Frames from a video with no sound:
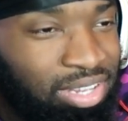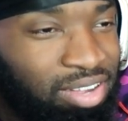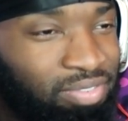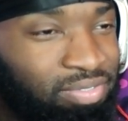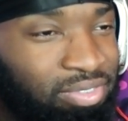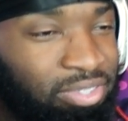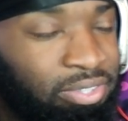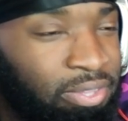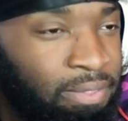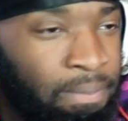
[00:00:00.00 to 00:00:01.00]
We deal with an
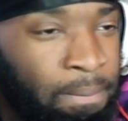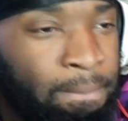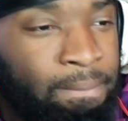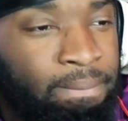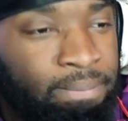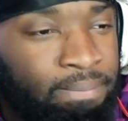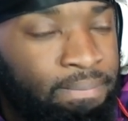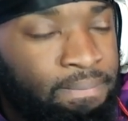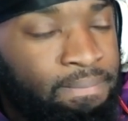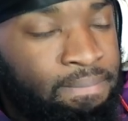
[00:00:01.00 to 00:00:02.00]
investigation unit that
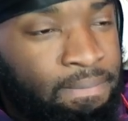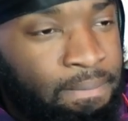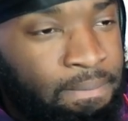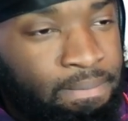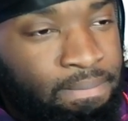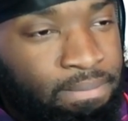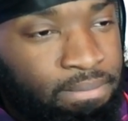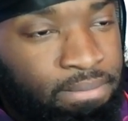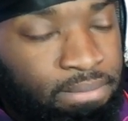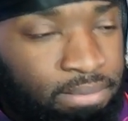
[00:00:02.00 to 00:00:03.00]
takes down predators, and